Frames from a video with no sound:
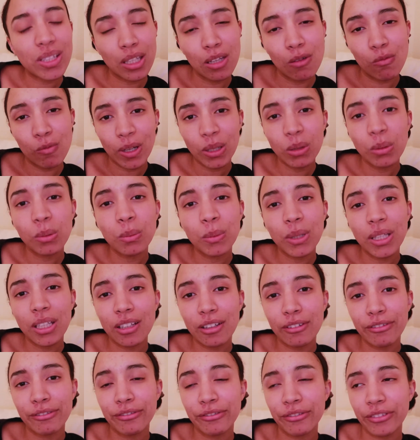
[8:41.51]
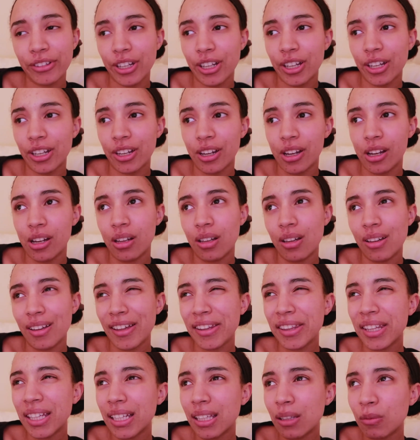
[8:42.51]
It reminded me of, I
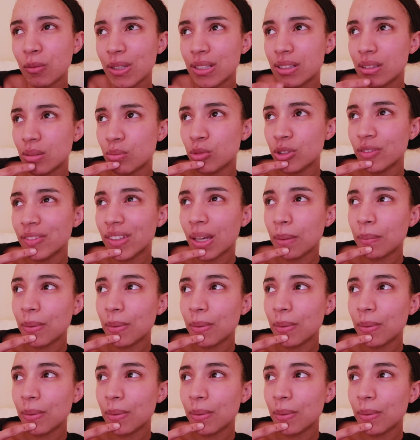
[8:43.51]
think it was a movie,